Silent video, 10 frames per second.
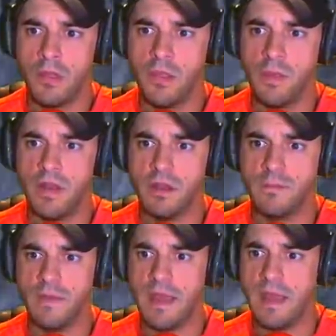You better
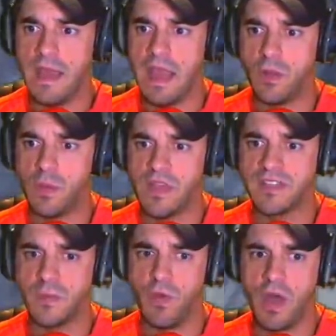acquiesce
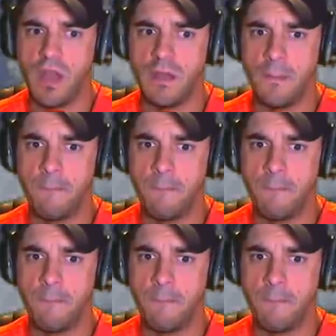someone.